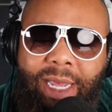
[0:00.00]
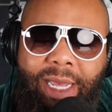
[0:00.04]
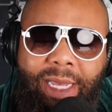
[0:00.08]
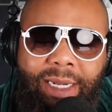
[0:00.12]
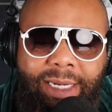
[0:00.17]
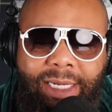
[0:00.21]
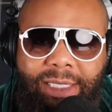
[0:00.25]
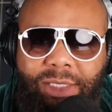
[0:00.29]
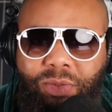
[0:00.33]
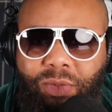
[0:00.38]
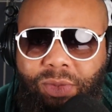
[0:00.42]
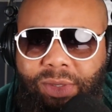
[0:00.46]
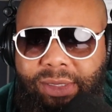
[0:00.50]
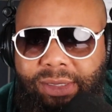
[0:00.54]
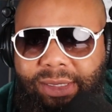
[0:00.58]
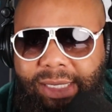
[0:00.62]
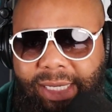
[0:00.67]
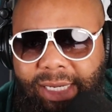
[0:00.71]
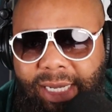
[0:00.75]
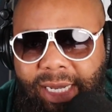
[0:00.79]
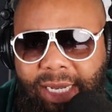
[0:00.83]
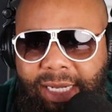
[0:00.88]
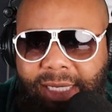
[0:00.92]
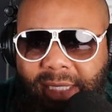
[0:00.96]
And I just wanna
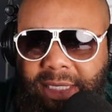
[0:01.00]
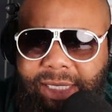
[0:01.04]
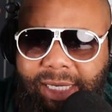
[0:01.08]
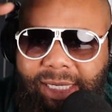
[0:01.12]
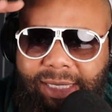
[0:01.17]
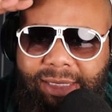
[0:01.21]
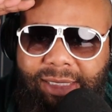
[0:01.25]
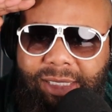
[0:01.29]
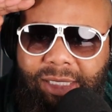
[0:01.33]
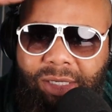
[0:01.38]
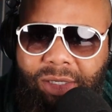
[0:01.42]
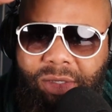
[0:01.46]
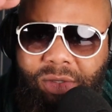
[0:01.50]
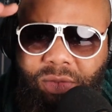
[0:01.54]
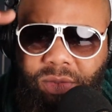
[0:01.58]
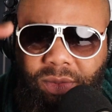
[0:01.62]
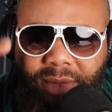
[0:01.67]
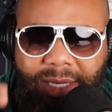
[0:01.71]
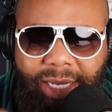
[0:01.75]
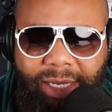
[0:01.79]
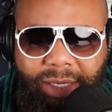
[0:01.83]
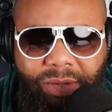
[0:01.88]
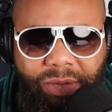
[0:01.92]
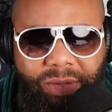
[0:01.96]
say, I salute,
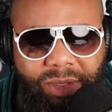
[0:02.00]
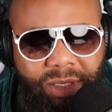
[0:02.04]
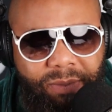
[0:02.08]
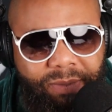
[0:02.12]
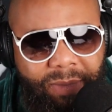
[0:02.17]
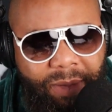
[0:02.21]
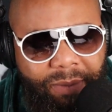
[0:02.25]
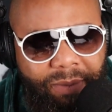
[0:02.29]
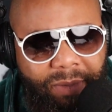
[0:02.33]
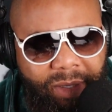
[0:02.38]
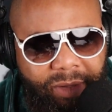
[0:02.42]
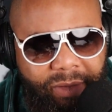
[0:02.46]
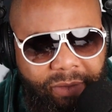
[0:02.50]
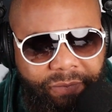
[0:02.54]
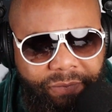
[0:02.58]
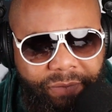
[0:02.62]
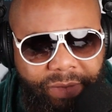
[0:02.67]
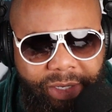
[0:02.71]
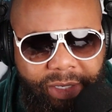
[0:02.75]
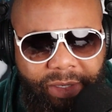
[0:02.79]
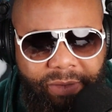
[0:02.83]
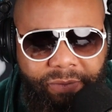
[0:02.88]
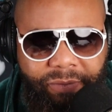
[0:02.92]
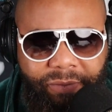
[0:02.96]
thank you to my
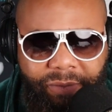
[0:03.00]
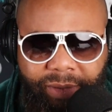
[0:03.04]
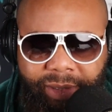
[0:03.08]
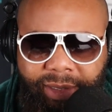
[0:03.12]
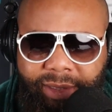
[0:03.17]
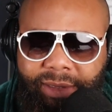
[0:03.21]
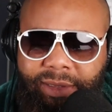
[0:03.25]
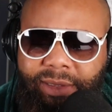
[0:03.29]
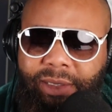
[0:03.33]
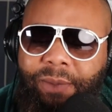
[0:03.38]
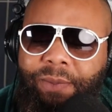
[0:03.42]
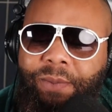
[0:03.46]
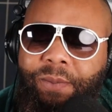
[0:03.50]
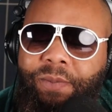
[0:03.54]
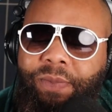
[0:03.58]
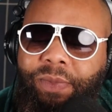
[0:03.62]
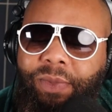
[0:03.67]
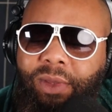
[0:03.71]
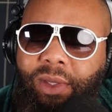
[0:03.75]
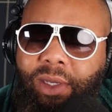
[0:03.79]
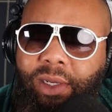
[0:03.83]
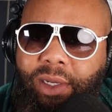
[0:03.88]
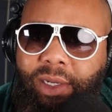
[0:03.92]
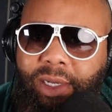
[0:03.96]
motherfucking friends.
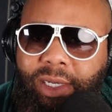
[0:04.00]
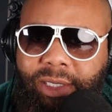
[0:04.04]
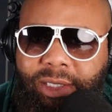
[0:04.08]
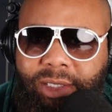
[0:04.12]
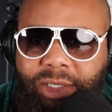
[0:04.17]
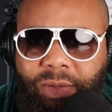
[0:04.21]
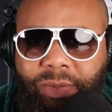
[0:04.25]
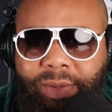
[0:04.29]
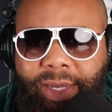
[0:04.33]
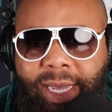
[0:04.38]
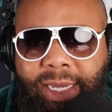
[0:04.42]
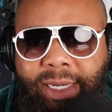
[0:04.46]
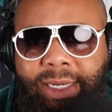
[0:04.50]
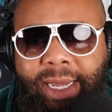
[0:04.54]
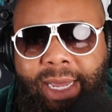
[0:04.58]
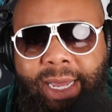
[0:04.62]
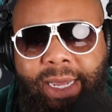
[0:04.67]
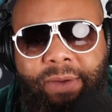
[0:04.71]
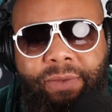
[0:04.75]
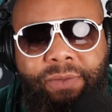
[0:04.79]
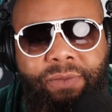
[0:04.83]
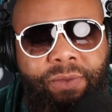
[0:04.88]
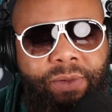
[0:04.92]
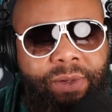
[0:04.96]
It's okay to
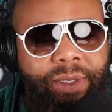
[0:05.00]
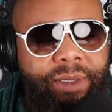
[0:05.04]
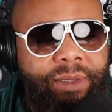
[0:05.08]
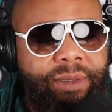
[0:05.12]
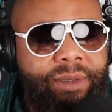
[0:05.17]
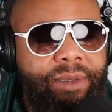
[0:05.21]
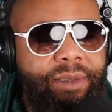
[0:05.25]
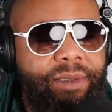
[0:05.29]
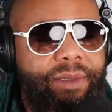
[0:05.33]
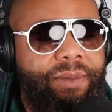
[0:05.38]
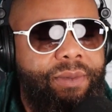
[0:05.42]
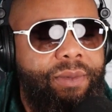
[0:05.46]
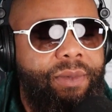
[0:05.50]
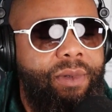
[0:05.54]
have friends.